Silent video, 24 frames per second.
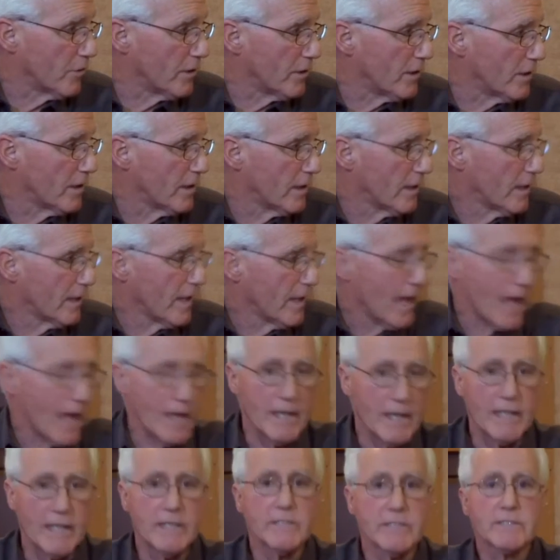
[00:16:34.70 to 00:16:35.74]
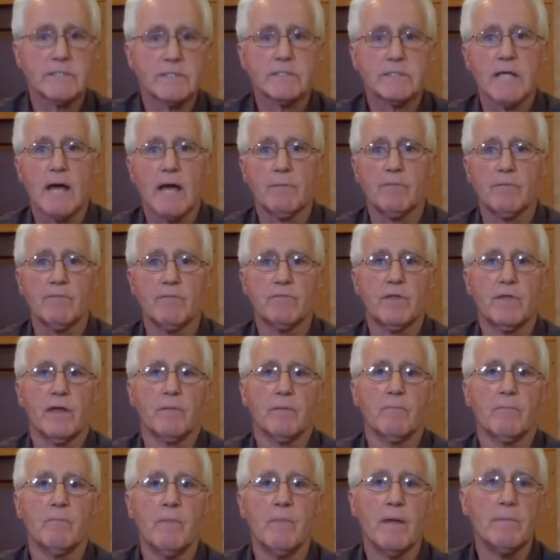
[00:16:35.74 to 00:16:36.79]
Absolutely. And his type of
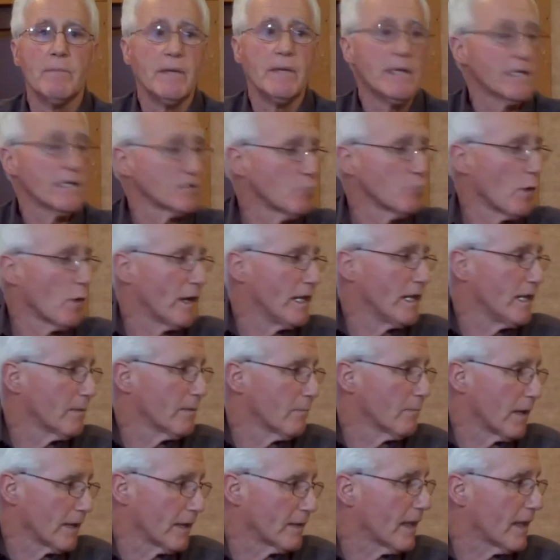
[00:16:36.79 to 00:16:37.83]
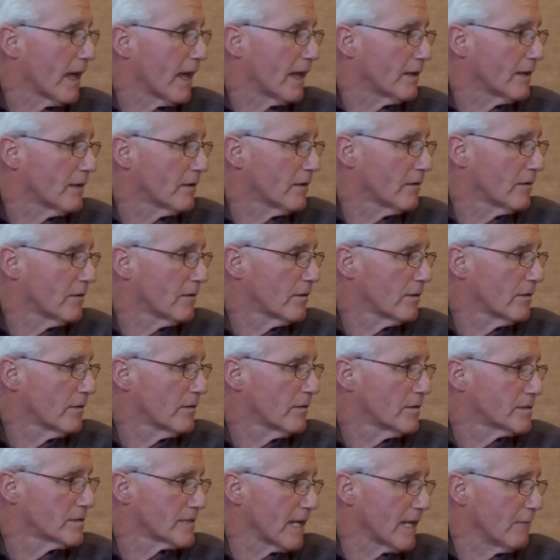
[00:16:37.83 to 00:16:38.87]
thing, maybe he doesn't want to hit him like that.
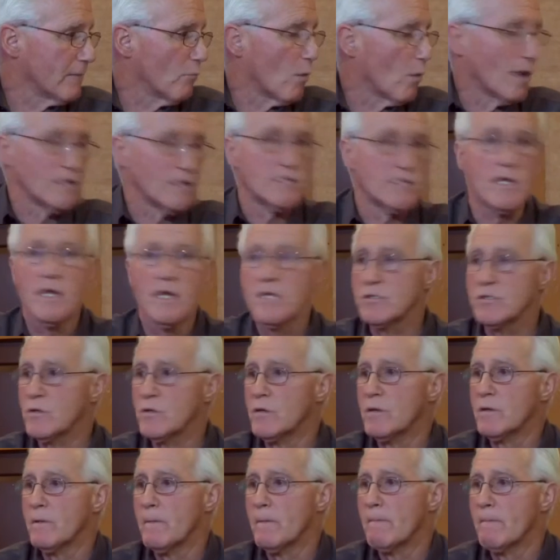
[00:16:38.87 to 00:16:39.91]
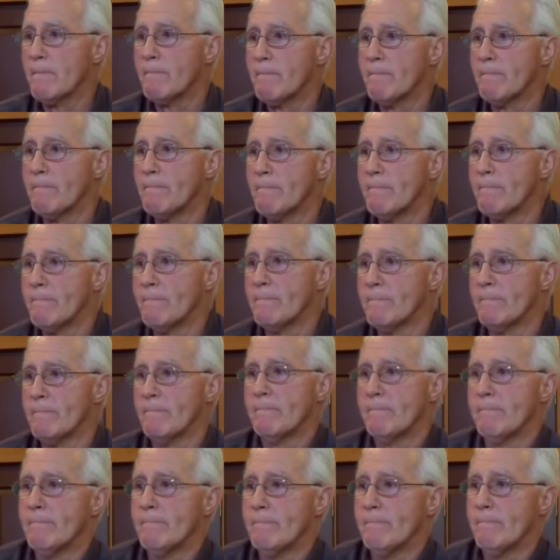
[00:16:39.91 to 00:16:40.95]
Yeah. John, was the question frequency?
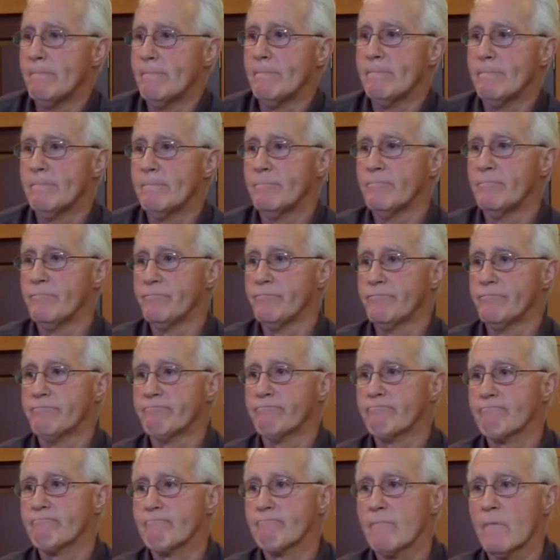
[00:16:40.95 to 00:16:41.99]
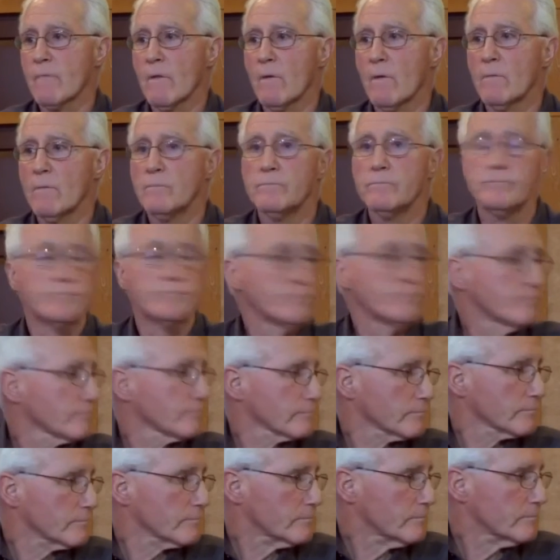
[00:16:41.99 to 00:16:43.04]
Yeah, question okay. was frequency, and depending on the
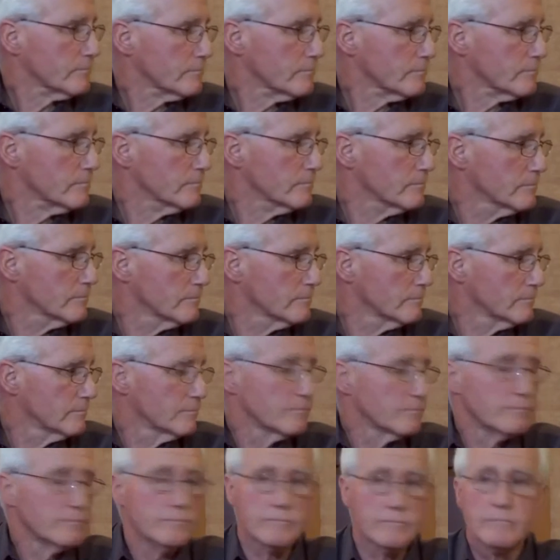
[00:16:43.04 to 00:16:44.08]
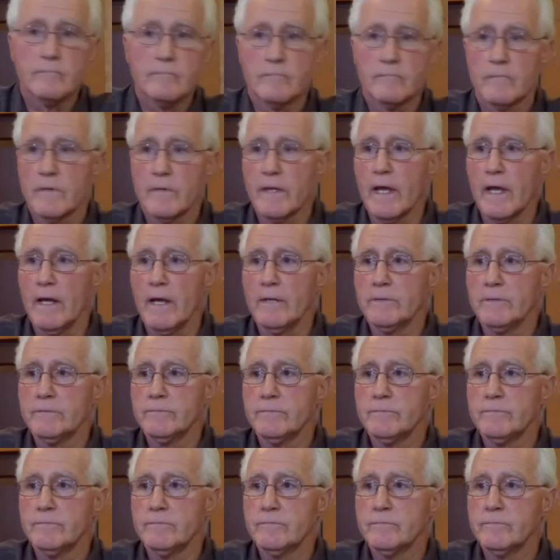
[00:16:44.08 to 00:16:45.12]
type of niche you're looking yeah. at, right? Uh-huh. so, yeah. Okay.
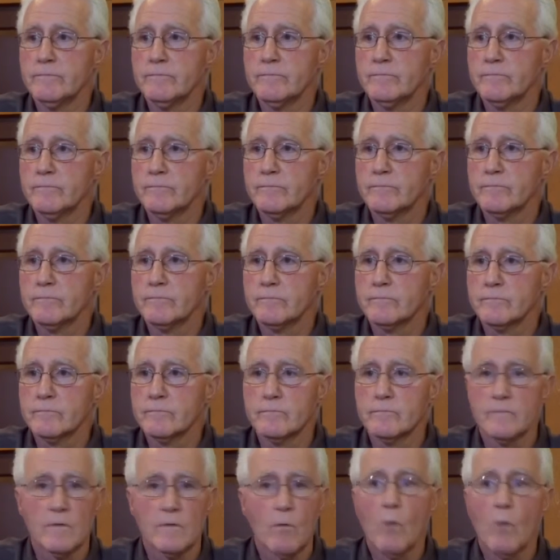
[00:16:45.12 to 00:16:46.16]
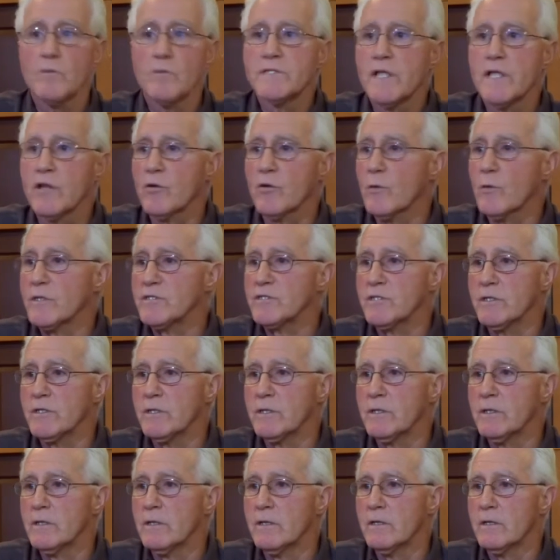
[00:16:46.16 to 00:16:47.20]
Thanks, Jim. What was the other question?
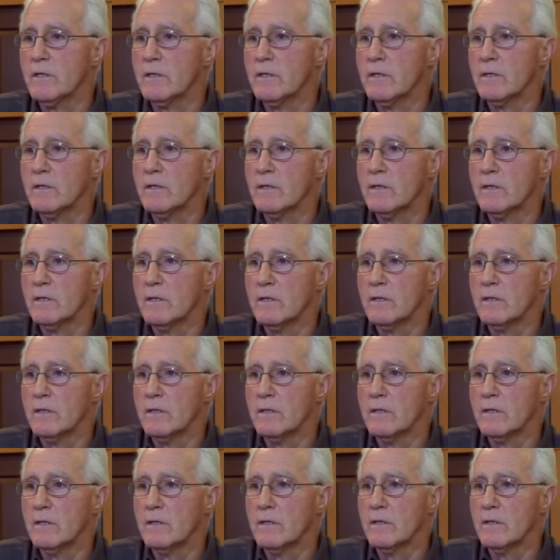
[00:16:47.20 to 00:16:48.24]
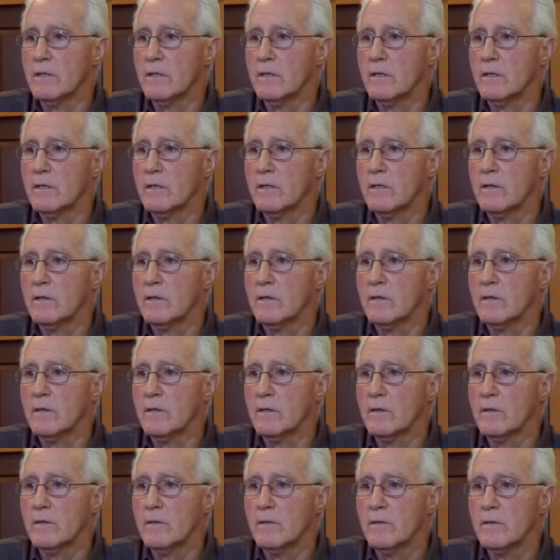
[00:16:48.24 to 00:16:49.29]
Can it go to just,
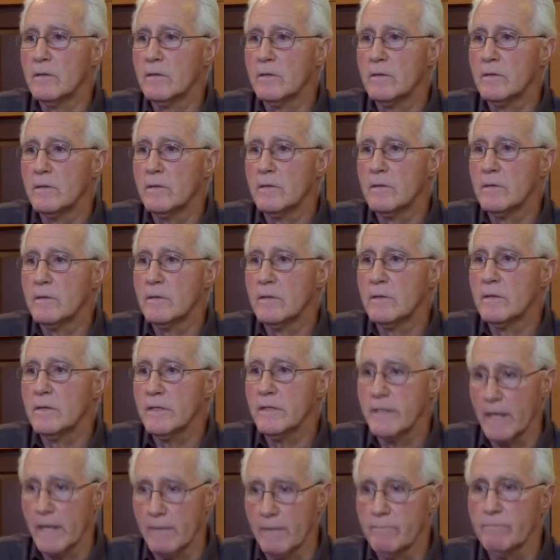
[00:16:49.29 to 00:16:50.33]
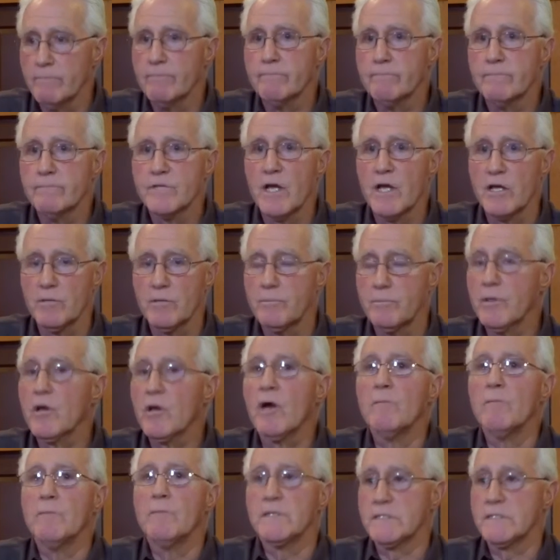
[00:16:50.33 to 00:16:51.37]
just businesses? Yeah. So I could pick
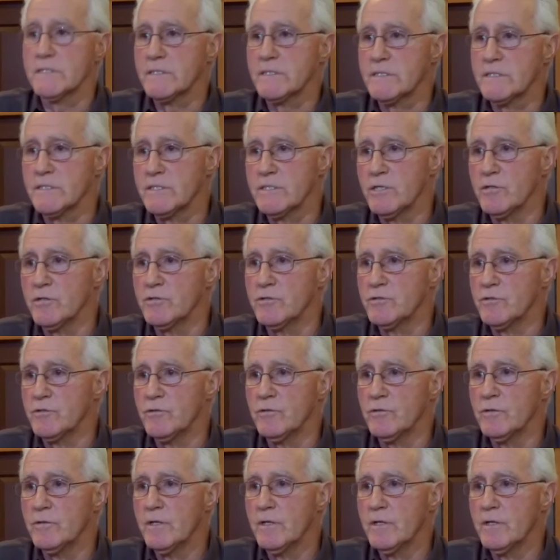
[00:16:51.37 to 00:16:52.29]
on businesses here, too.